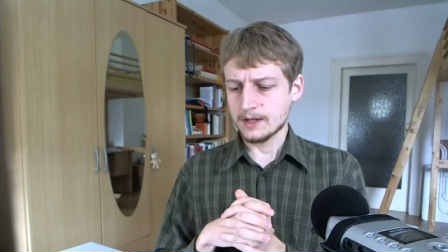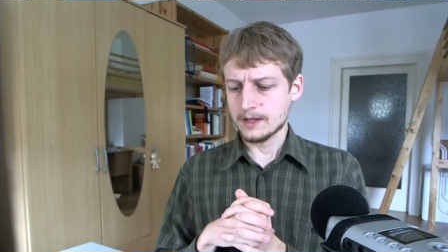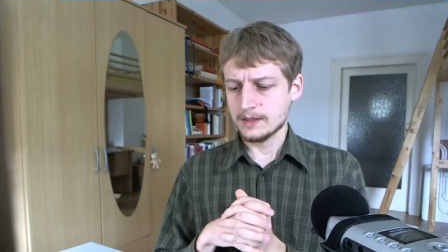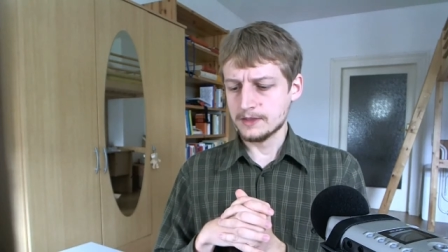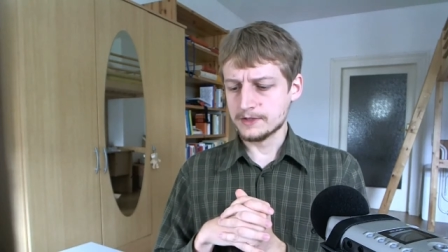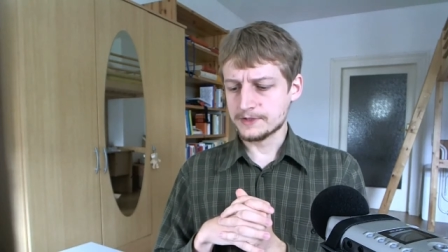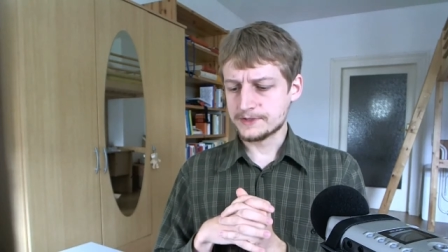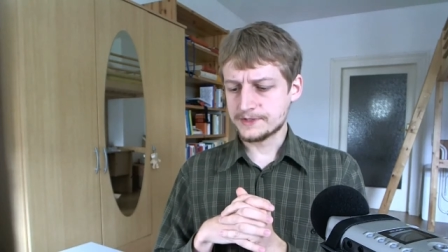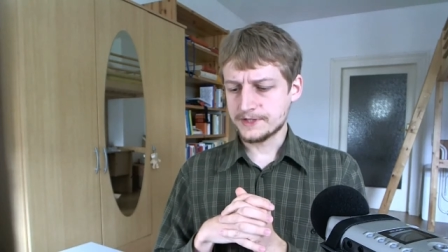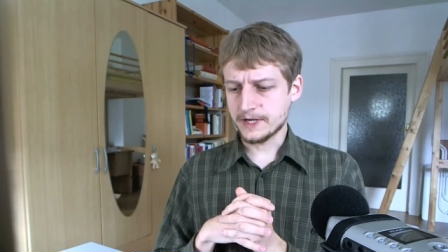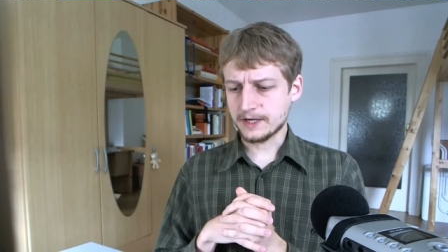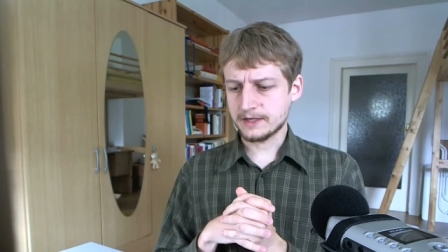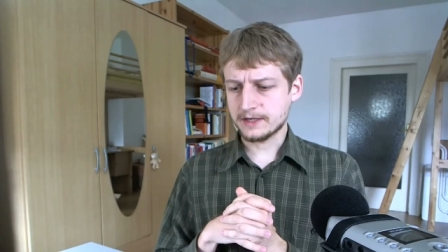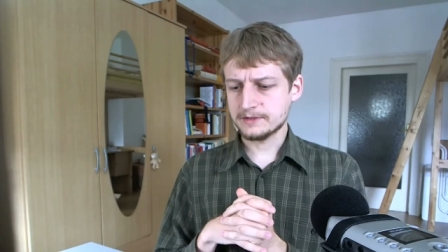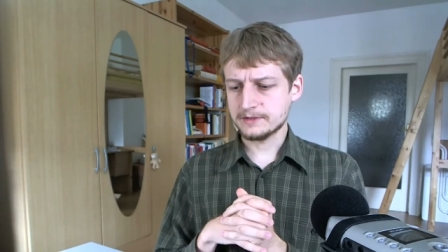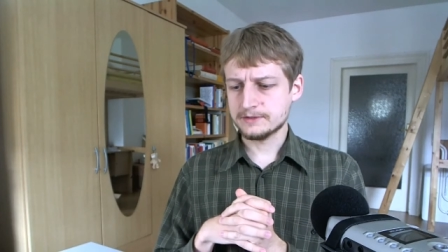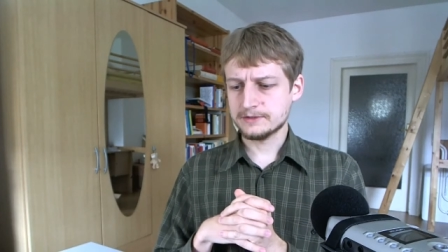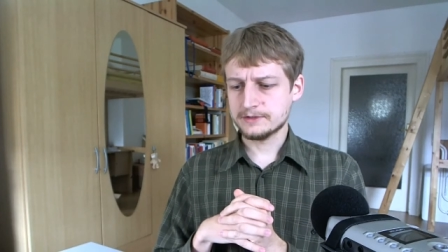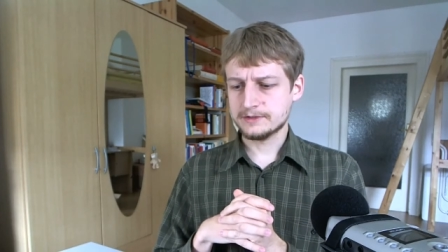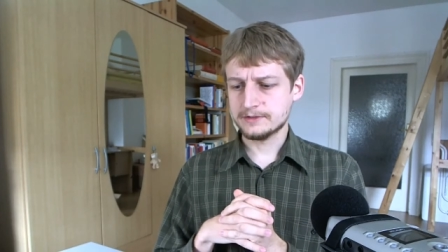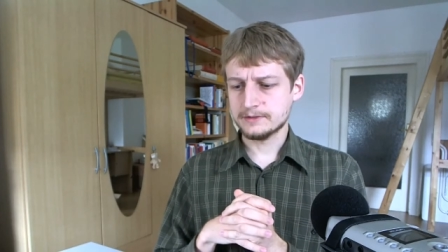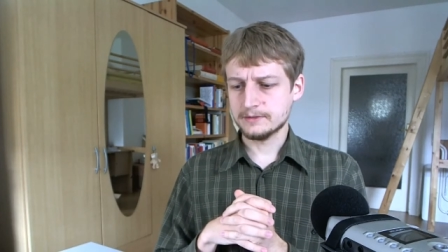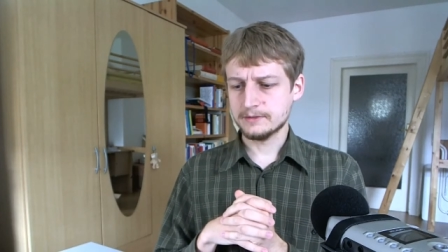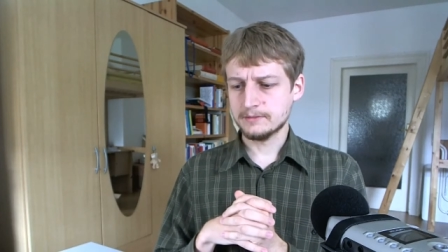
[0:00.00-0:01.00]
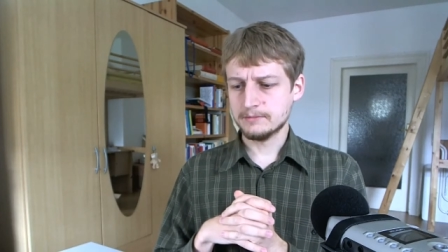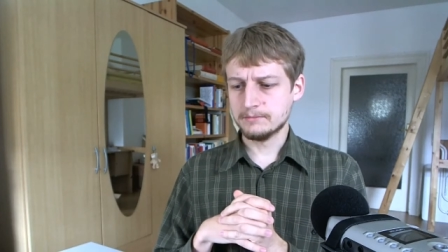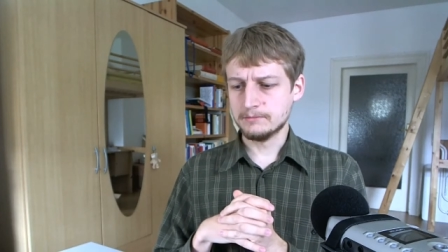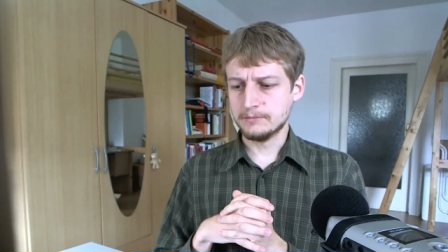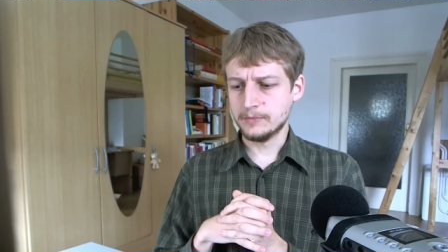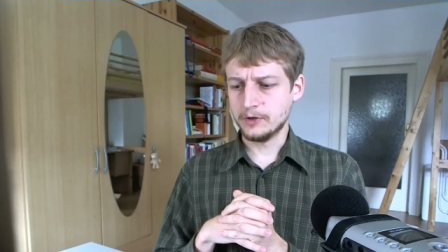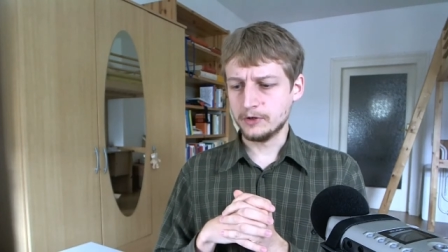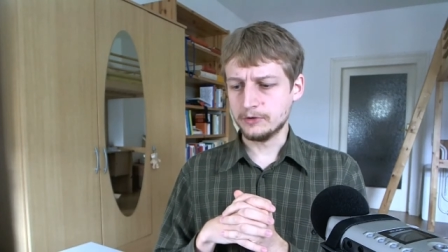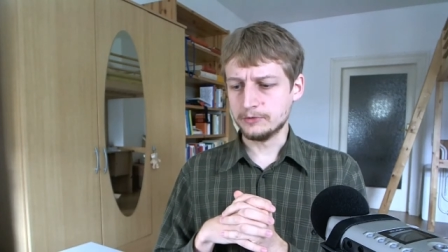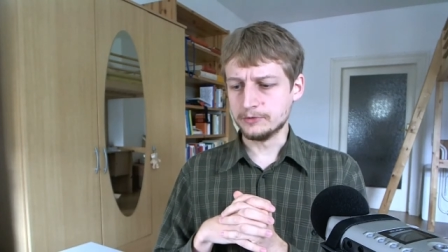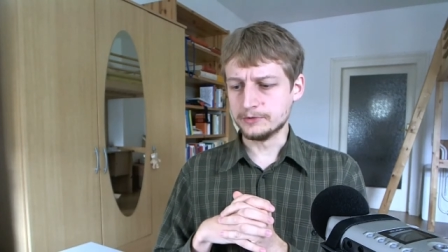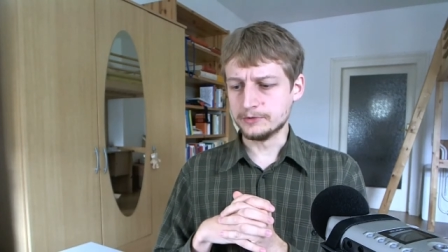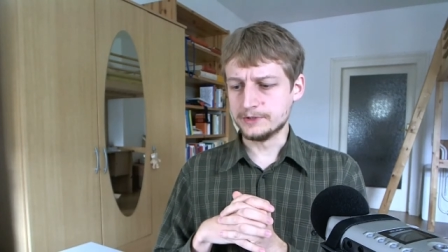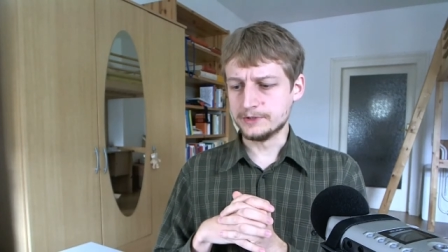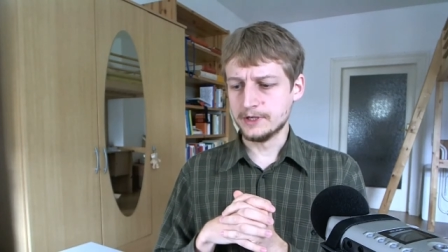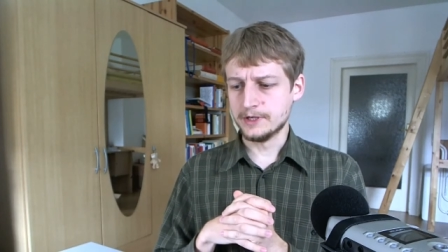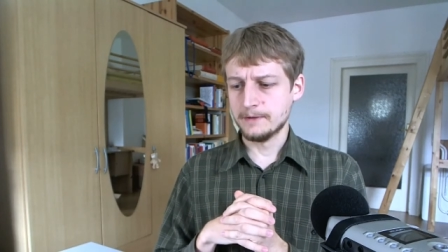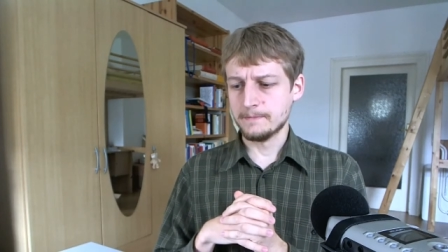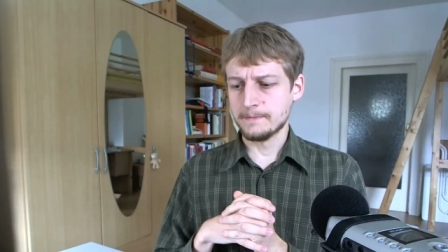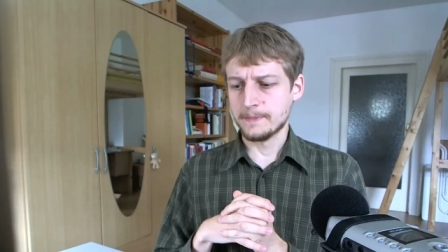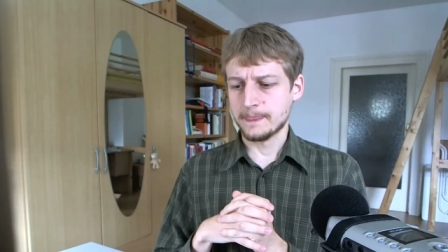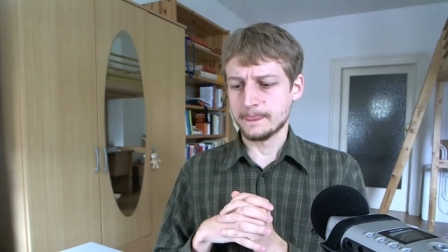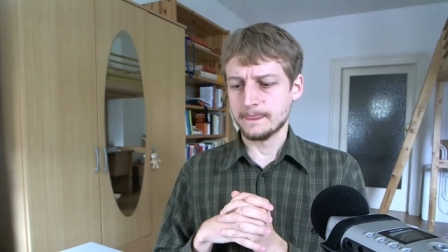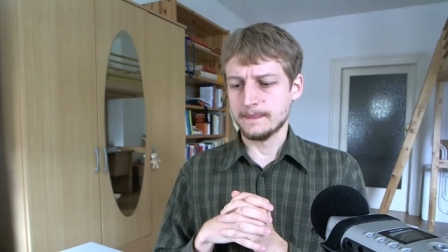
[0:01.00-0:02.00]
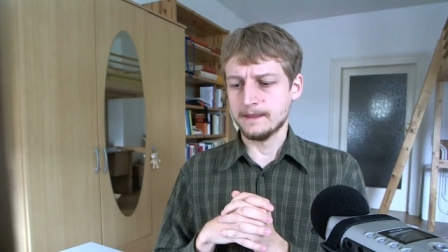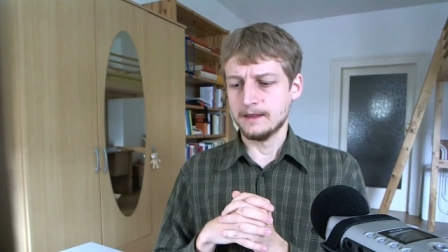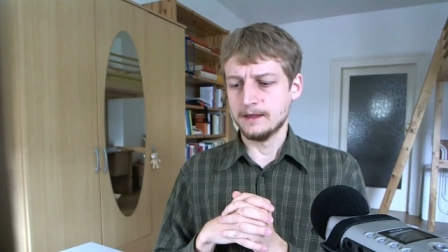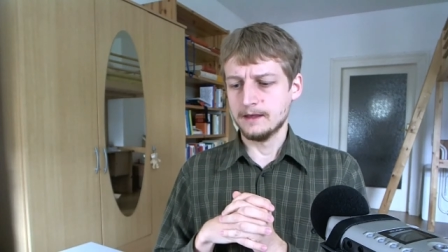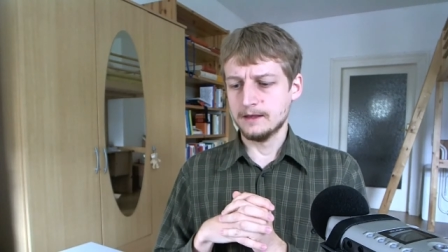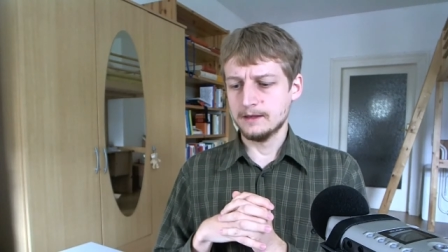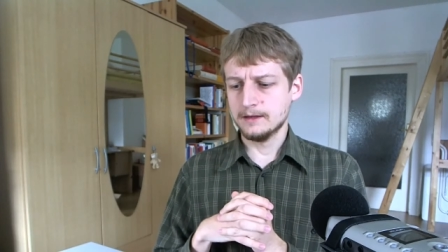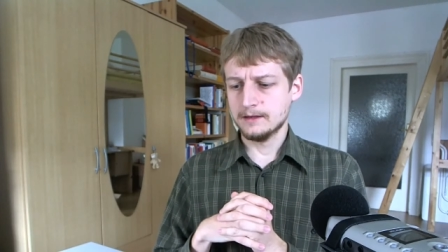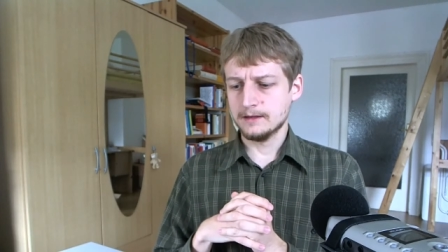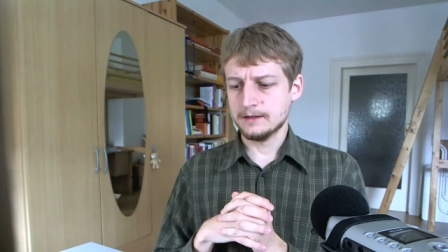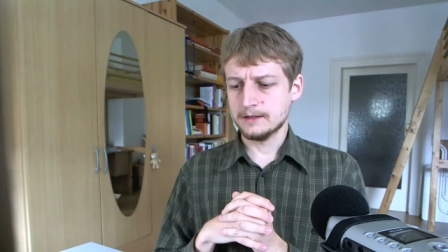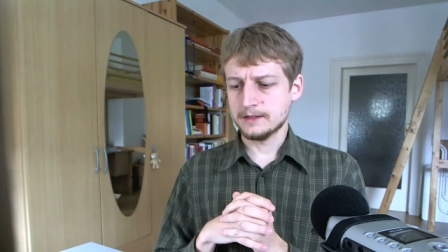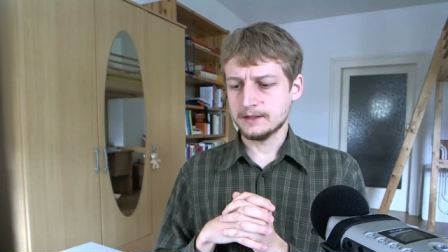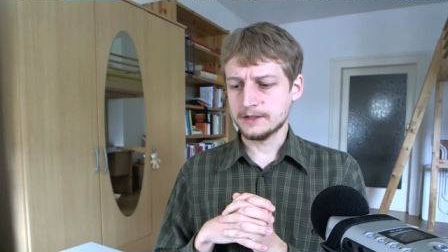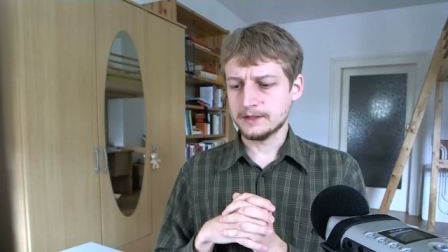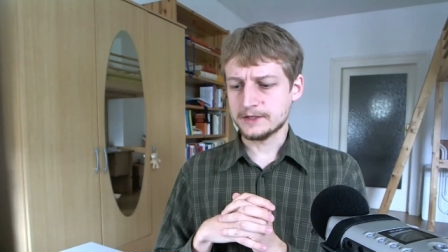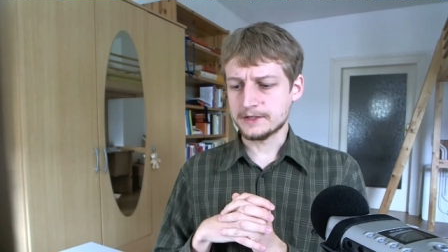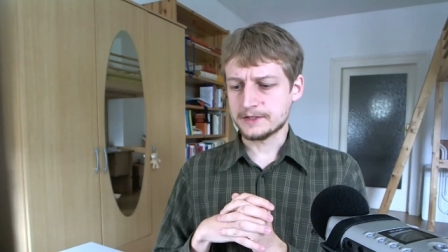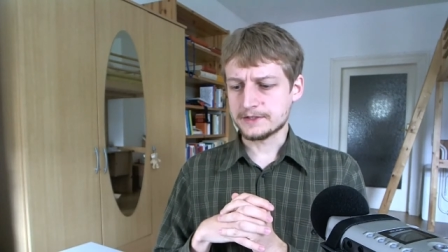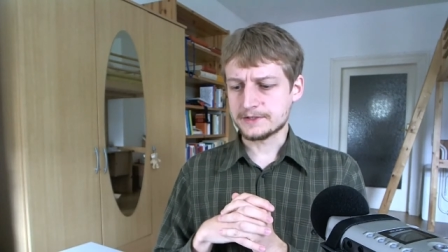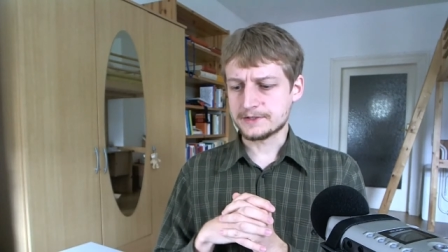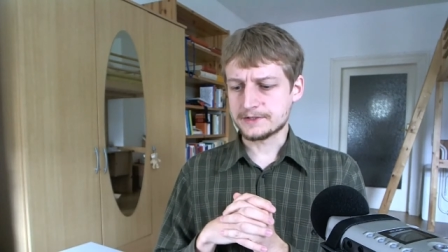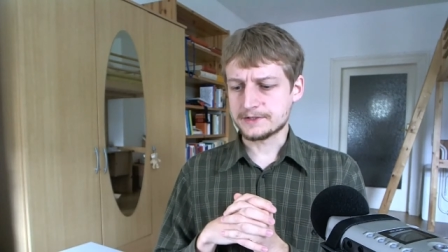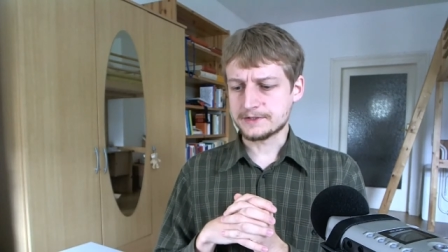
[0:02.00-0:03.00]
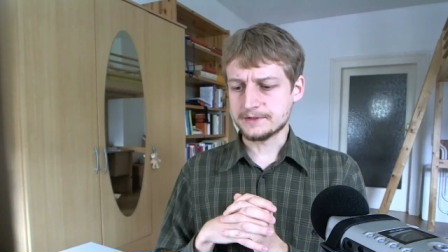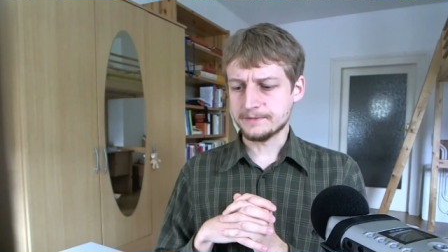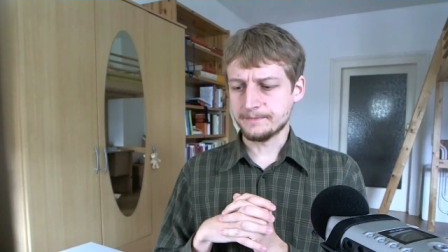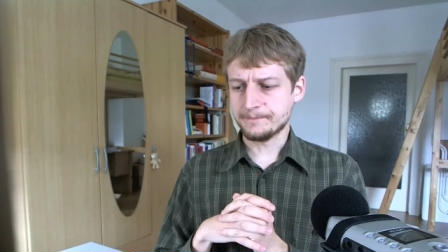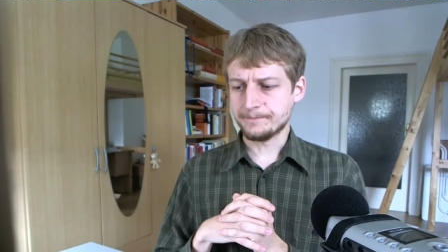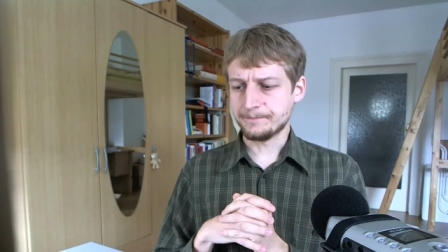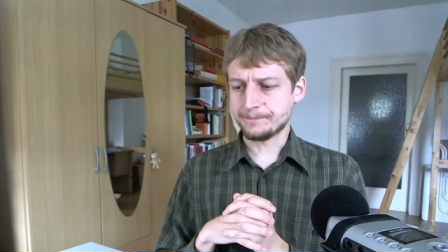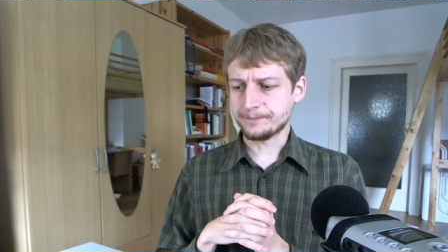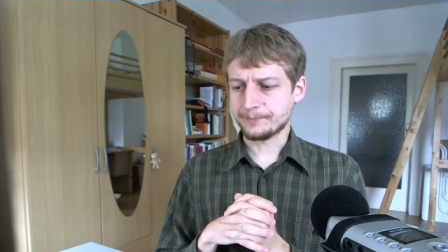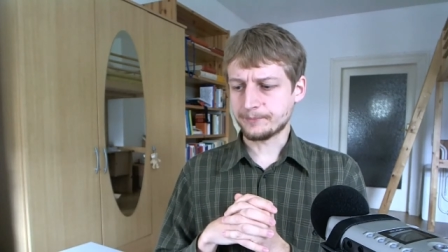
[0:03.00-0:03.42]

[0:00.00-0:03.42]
The second mode is